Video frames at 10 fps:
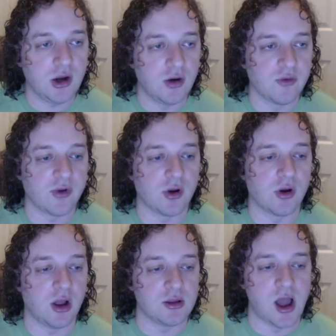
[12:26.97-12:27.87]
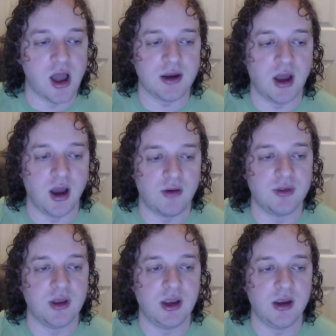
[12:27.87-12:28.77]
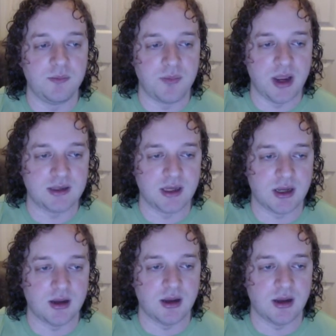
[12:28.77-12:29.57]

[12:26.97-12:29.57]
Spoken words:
over a lot of the basic